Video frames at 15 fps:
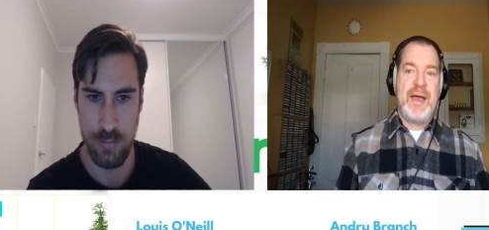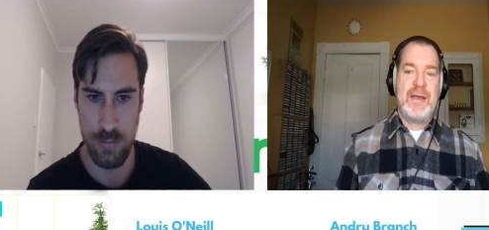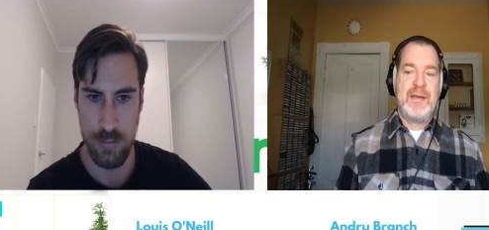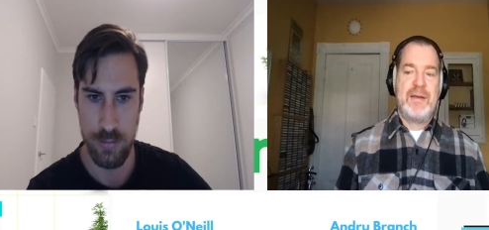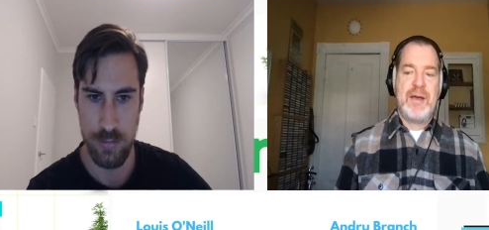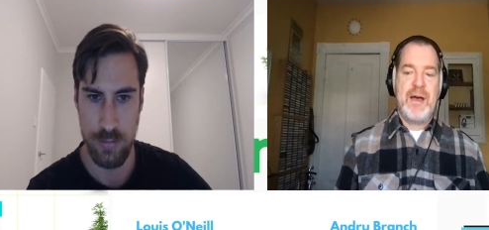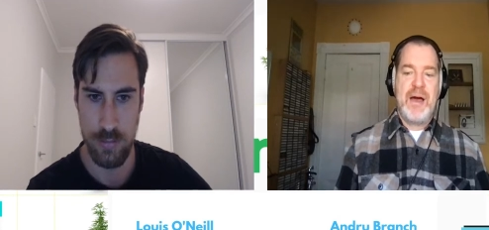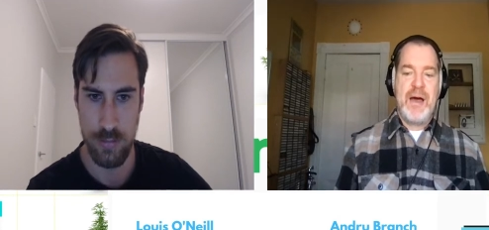
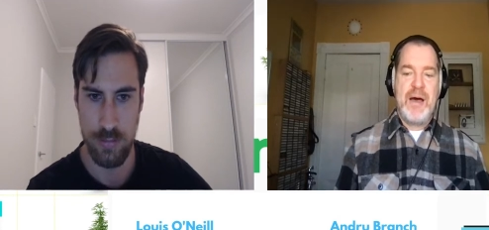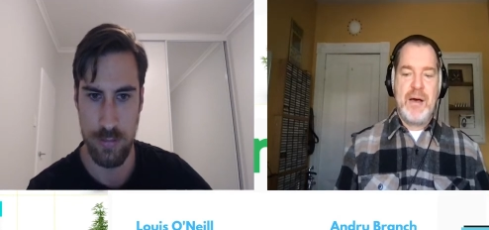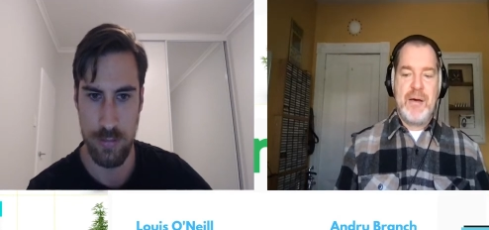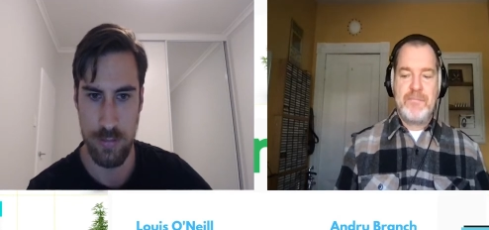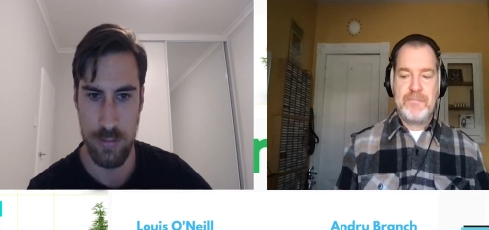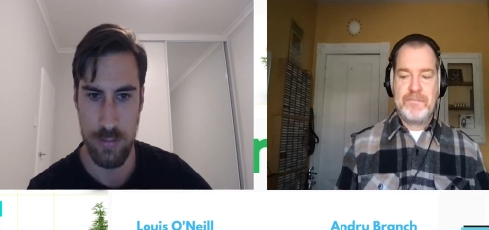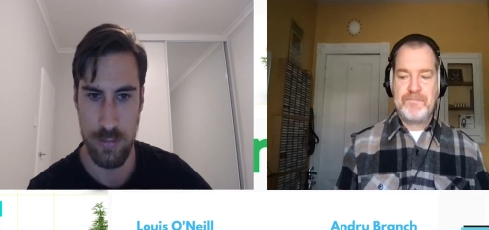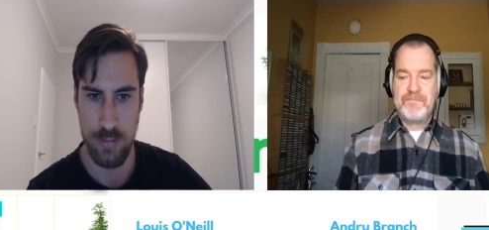Speaker 1: And
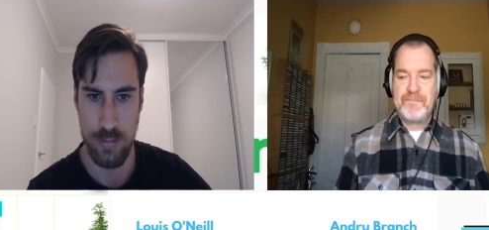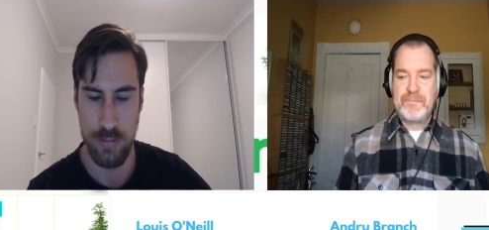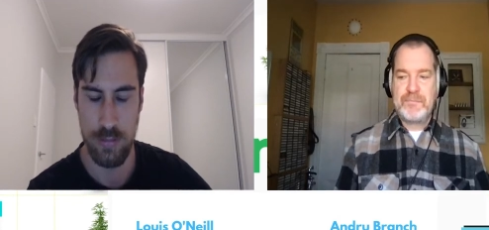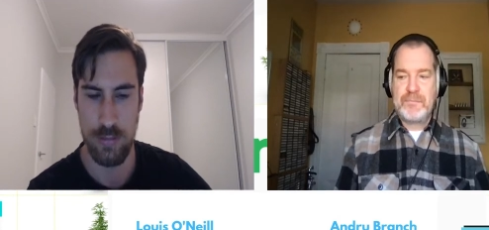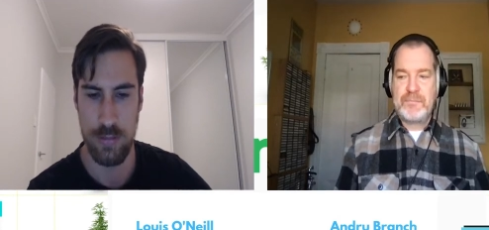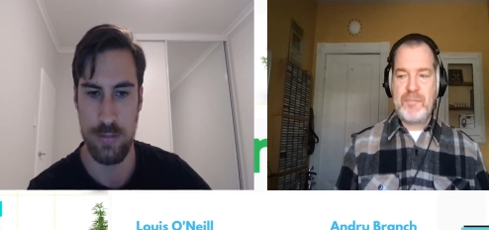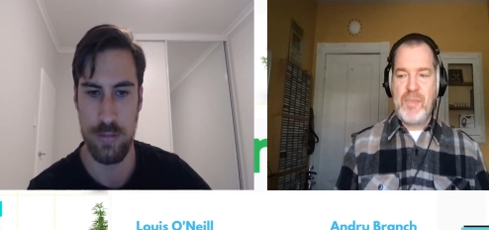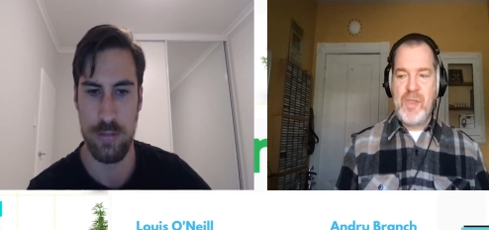um,
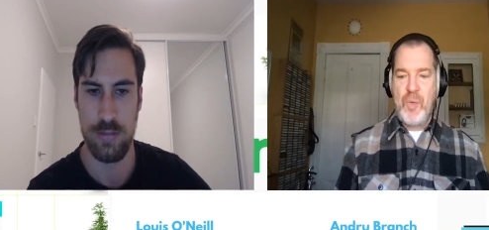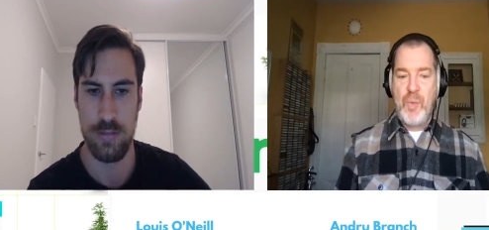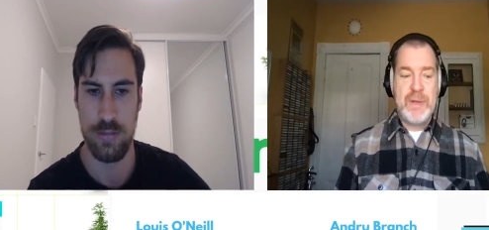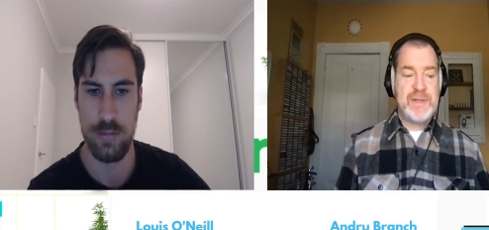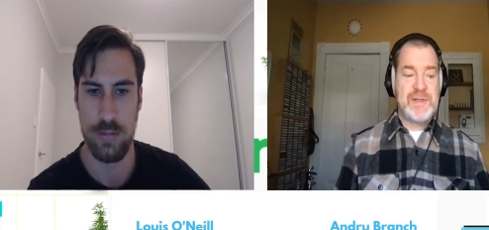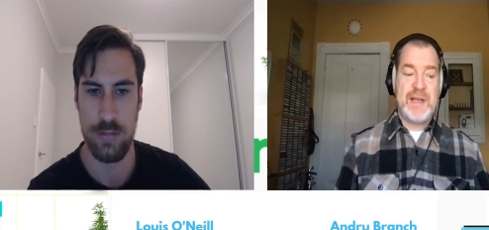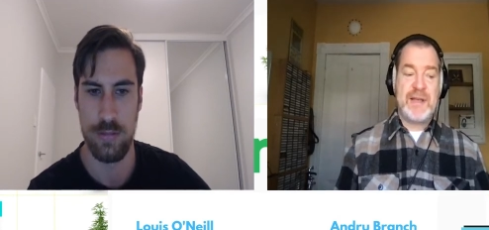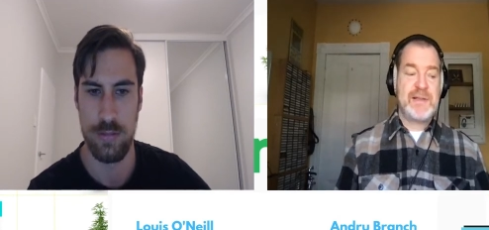
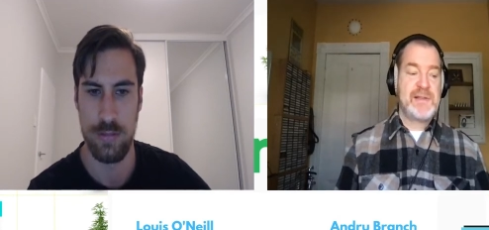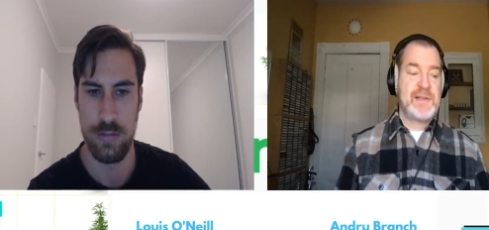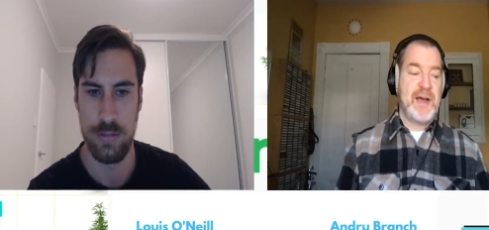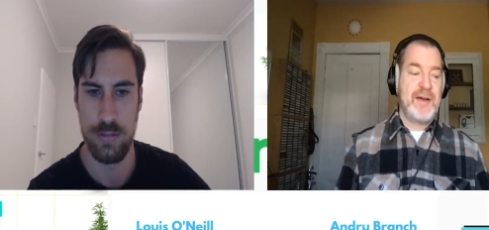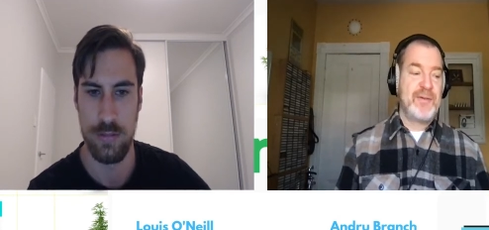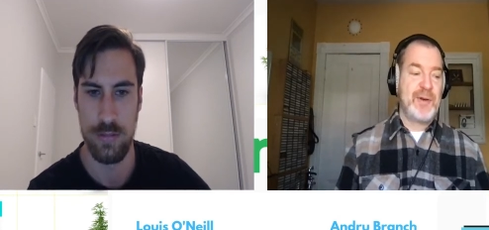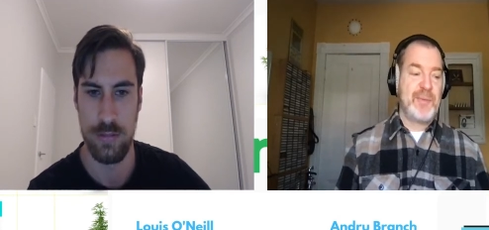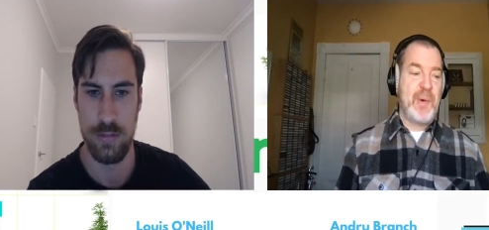once I
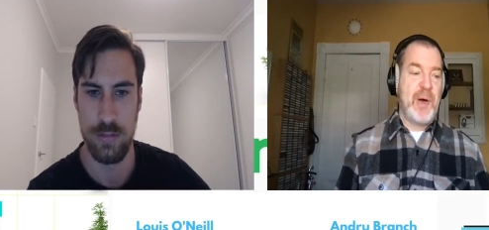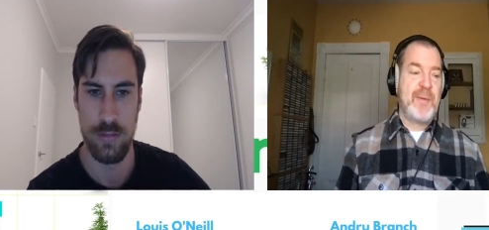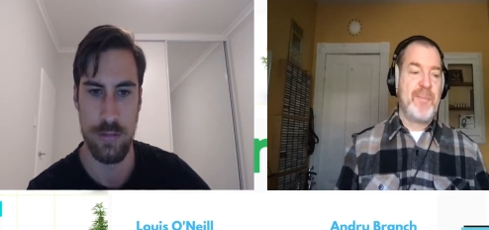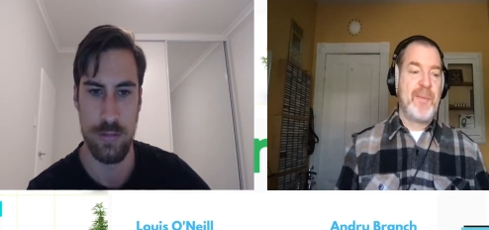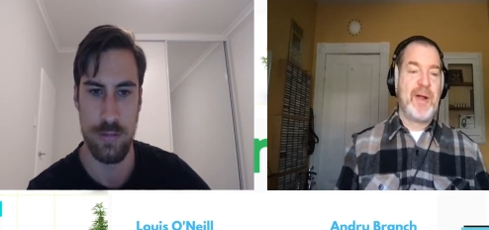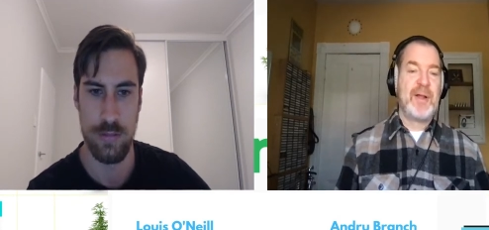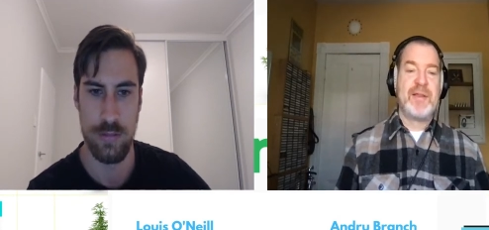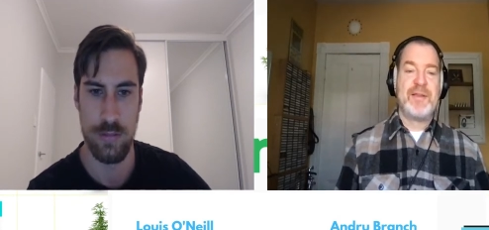discovered
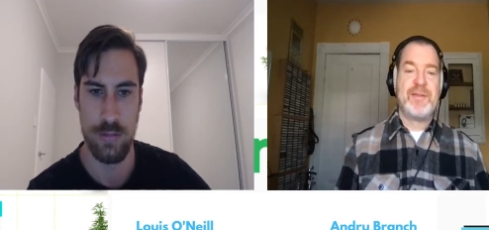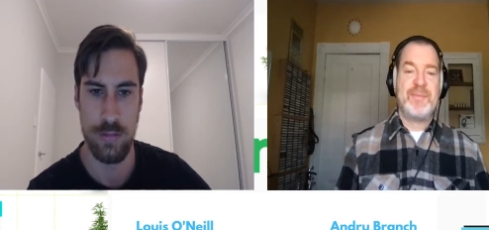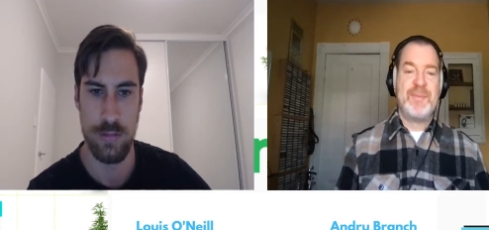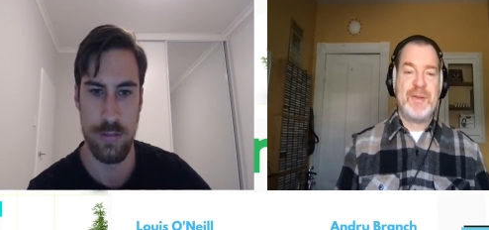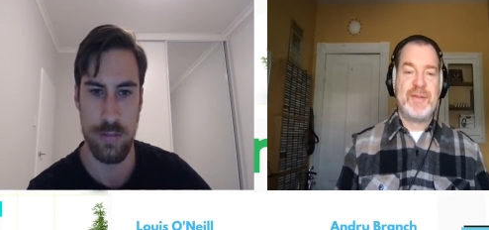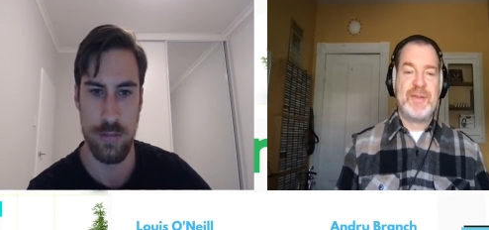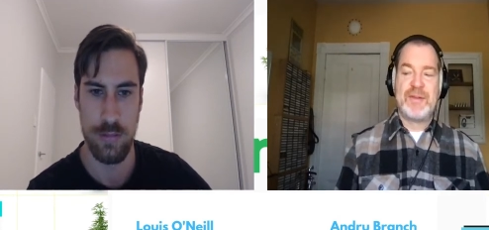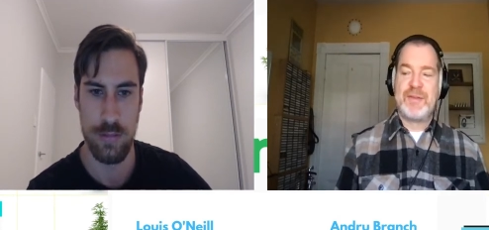Bob
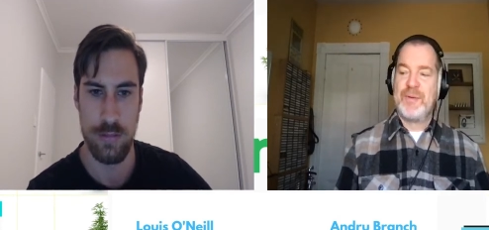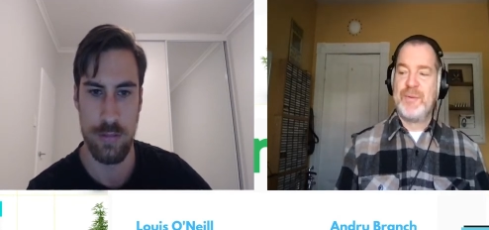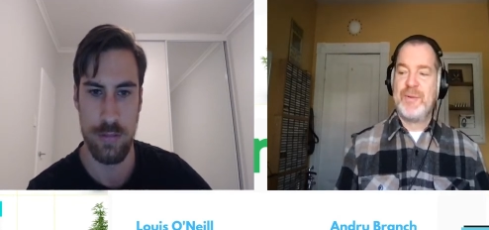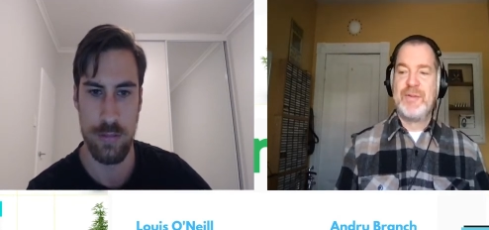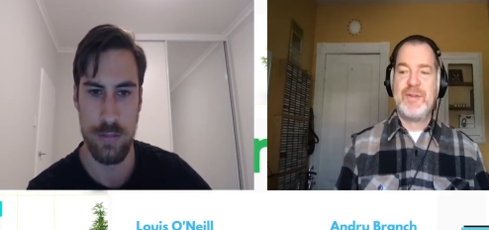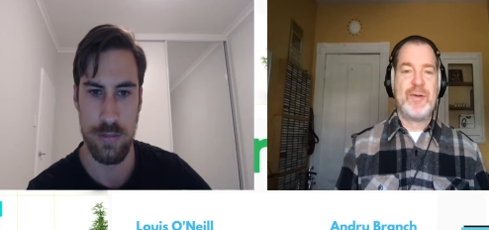Marley's music,